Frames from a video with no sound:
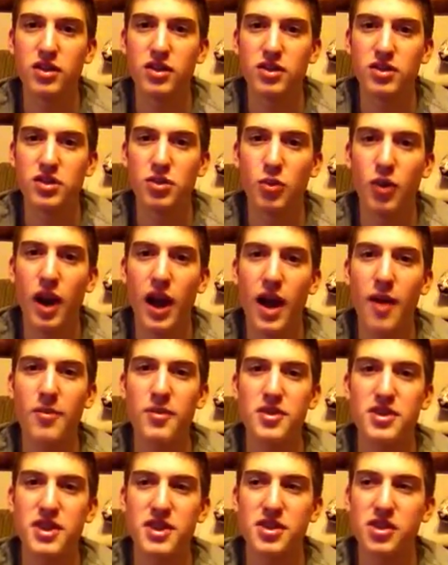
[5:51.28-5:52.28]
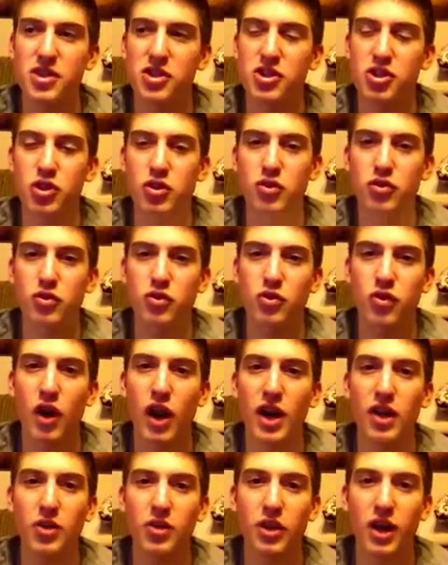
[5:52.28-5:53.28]
So what happens is just
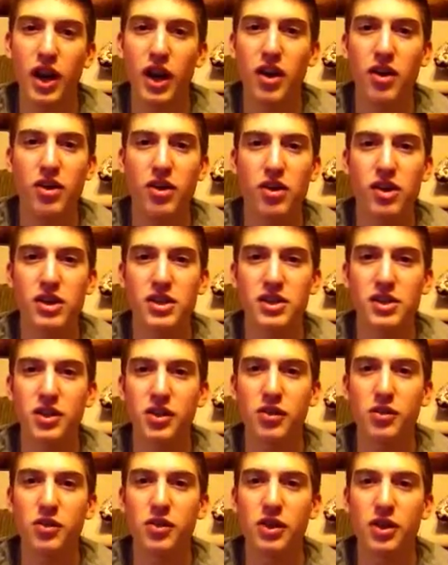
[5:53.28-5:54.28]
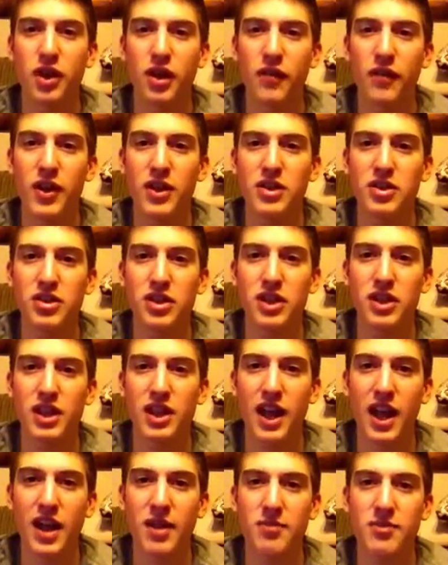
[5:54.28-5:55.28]
trial and error until eventually the
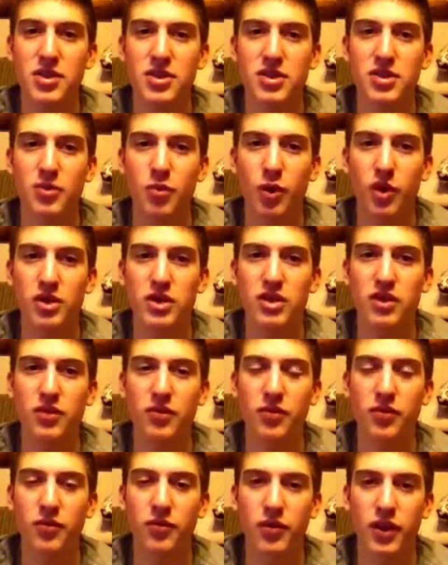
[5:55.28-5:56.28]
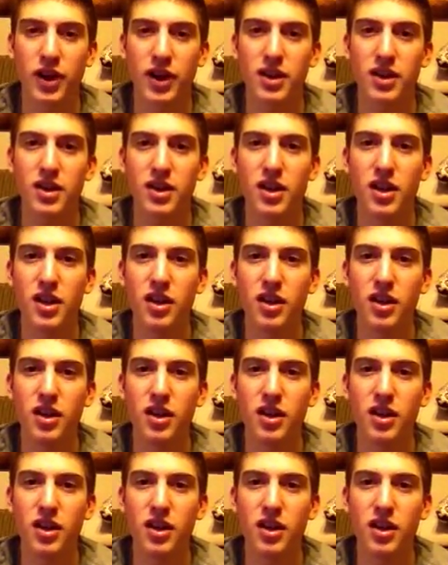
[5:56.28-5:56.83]
game just wants to freaking,